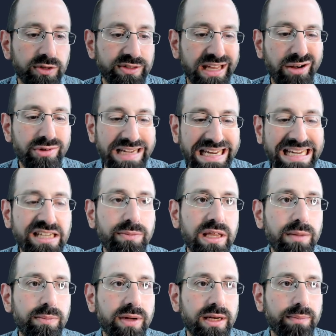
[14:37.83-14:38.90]
They don't need to be,
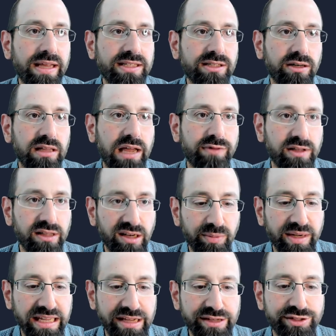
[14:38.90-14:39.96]
but it makes our life a little
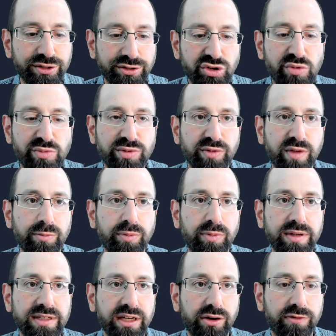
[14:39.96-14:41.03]
bit easier in terms of
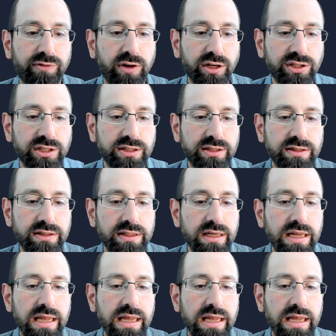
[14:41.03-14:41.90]
implementing our functions.